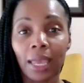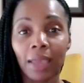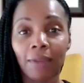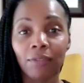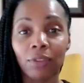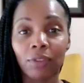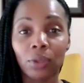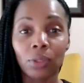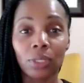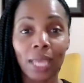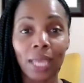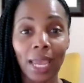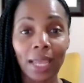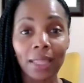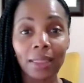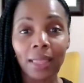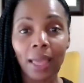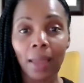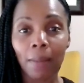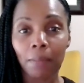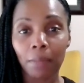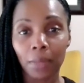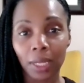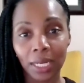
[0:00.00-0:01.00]
If you
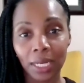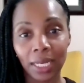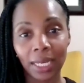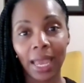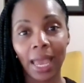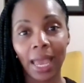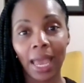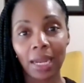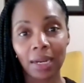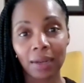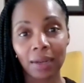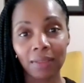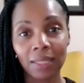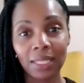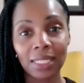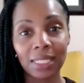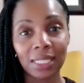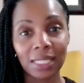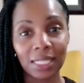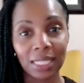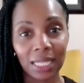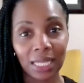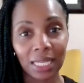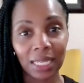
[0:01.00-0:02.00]
take that money out of the
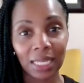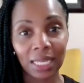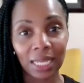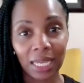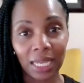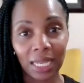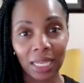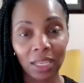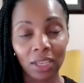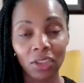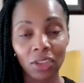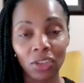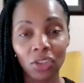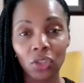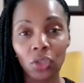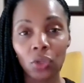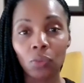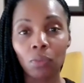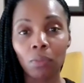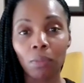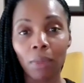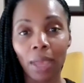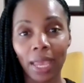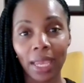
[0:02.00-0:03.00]
CD,
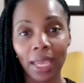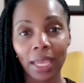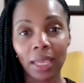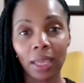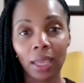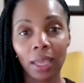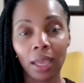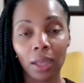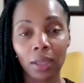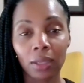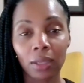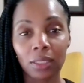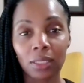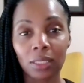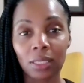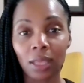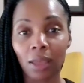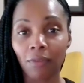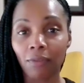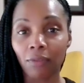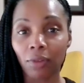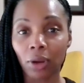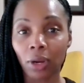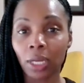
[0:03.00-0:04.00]
you may
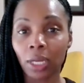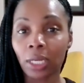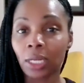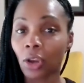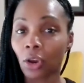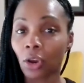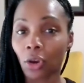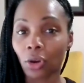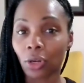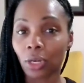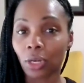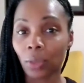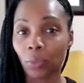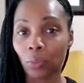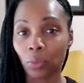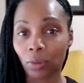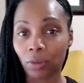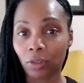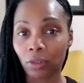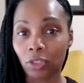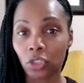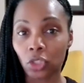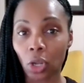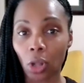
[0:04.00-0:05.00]
suffer an early
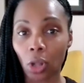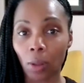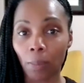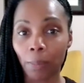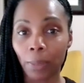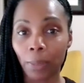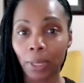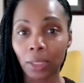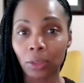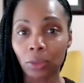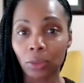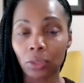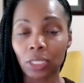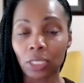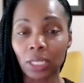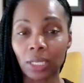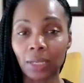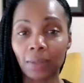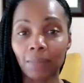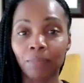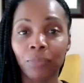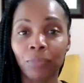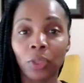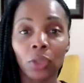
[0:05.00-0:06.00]
withdrawal
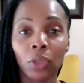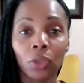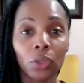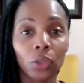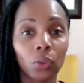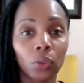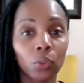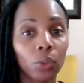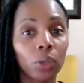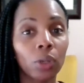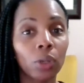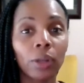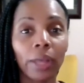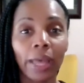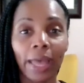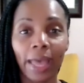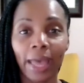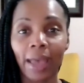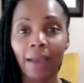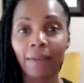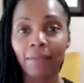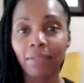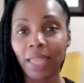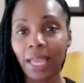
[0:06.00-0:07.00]
penalty. You will
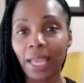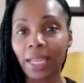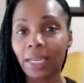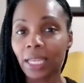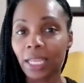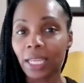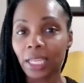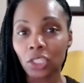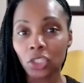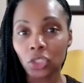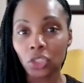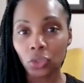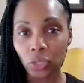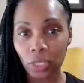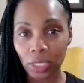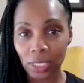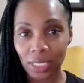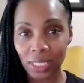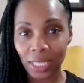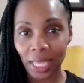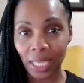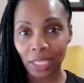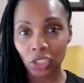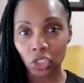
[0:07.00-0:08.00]
have that
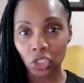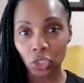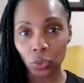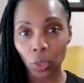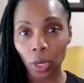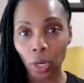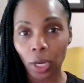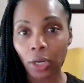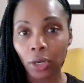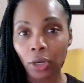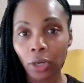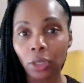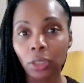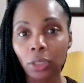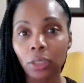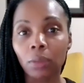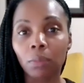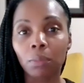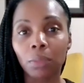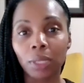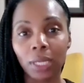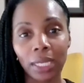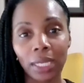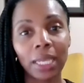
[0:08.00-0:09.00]
interest that you
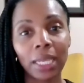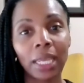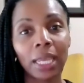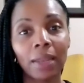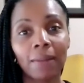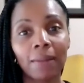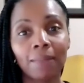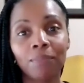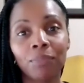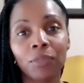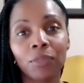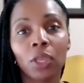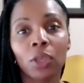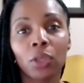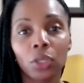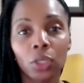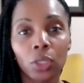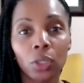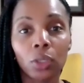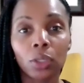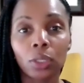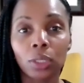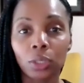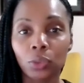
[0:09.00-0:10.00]
earn, but again,
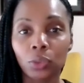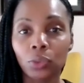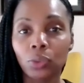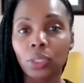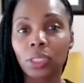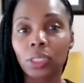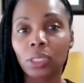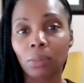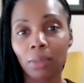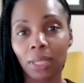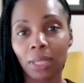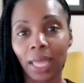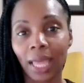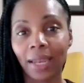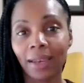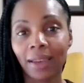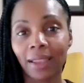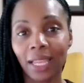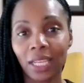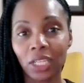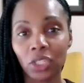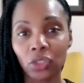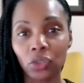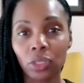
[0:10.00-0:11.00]
you'll lose some of
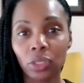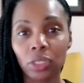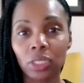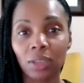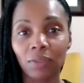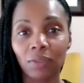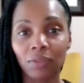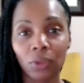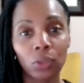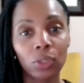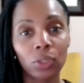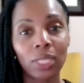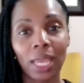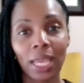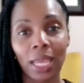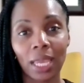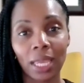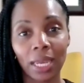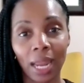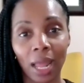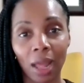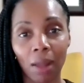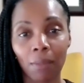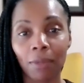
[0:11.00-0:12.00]
that interest if you
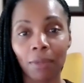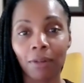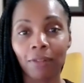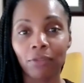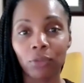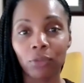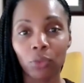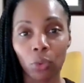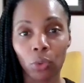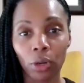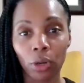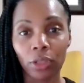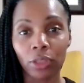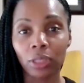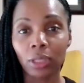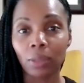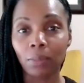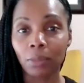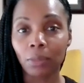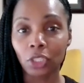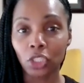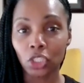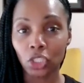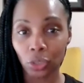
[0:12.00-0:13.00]
take it out before
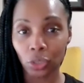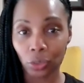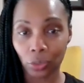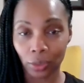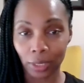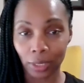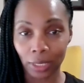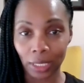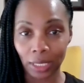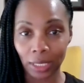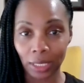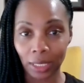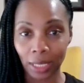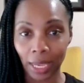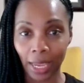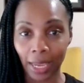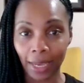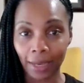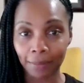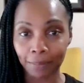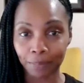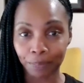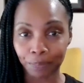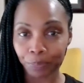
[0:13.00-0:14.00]
the maturity
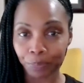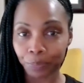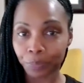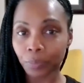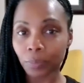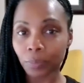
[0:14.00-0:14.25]
date.